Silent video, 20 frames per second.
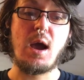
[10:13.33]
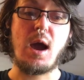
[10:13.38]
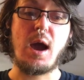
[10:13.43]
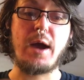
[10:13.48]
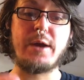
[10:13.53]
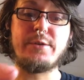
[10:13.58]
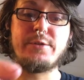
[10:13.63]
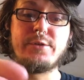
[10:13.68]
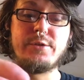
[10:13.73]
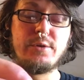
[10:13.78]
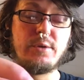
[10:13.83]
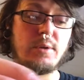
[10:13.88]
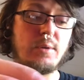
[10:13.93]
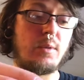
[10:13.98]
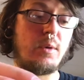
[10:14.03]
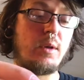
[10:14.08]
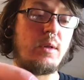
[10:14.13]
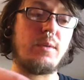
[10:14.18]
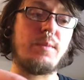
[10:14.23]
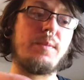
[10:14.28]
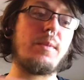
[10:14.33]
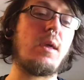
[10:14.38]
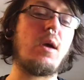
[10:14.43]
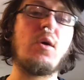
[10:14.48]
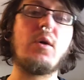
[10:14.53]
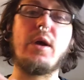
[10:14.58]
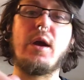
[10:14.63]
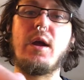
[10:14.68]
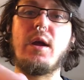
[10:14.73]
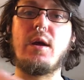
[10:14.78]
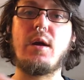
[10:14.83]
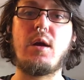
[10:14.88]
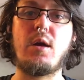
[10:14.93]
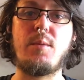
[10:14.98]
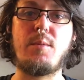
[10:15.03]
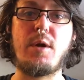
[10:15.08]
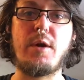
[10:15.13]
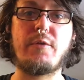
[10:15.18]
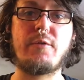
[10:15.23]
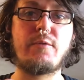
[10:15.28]
I do, well, okay, on
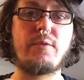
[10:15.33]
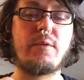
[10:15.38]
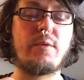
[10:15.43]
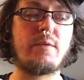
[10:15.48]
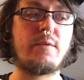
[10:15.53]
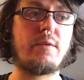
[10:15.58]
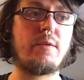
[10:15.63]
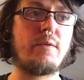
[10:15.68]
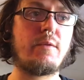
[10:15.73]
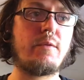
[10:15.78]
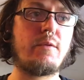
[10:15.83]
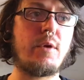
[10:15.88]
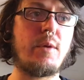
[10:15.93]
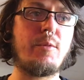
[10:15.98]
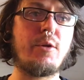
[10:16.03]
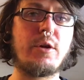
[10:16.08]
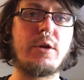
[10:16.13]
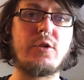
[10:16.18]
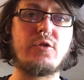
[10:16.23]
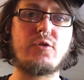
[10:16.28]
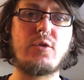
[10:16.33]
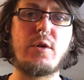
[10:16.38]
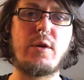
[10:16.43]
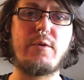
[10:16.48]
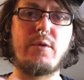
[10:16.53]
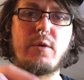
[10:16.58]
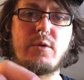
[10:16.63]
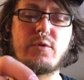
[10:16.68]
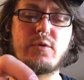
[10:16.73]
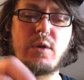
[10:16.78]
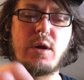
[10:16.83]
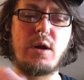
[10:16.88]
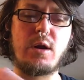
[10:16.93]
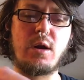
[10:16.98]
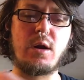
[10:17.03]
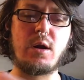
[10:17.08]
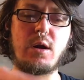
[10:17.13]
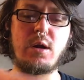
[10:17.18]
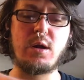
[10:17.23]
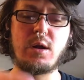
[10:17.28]
my Freiburg and Trayer,